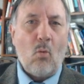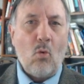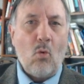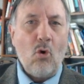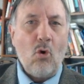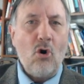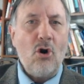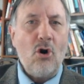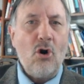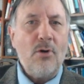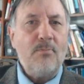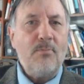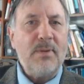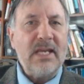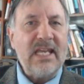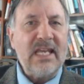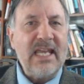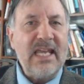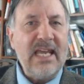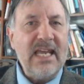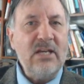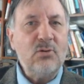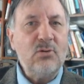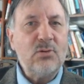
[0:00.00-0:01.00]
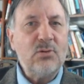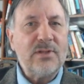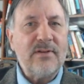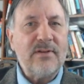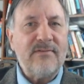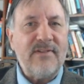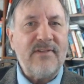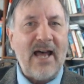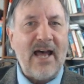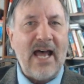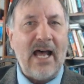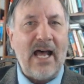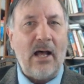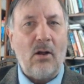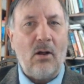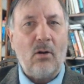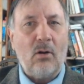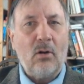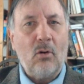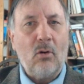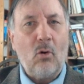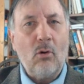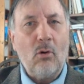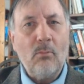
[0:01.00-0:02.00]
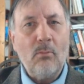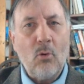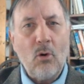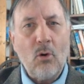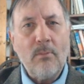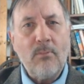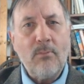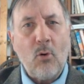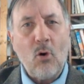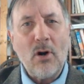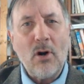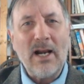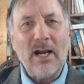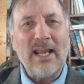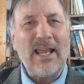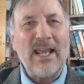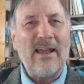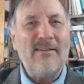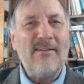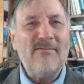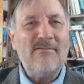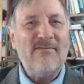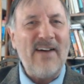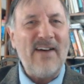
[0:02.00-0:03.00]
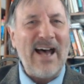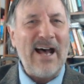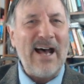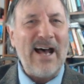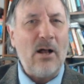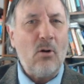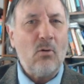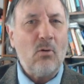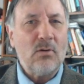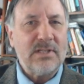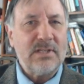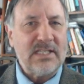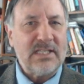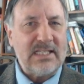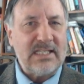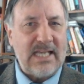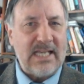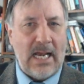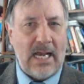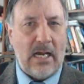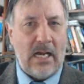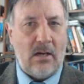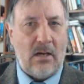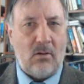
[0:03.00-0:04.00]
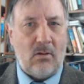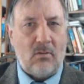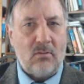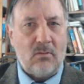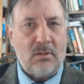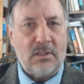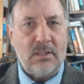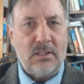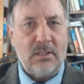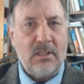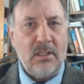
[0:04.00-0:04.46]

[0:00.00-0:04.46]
word begins with a vowel, or more importantly, a vowel sound.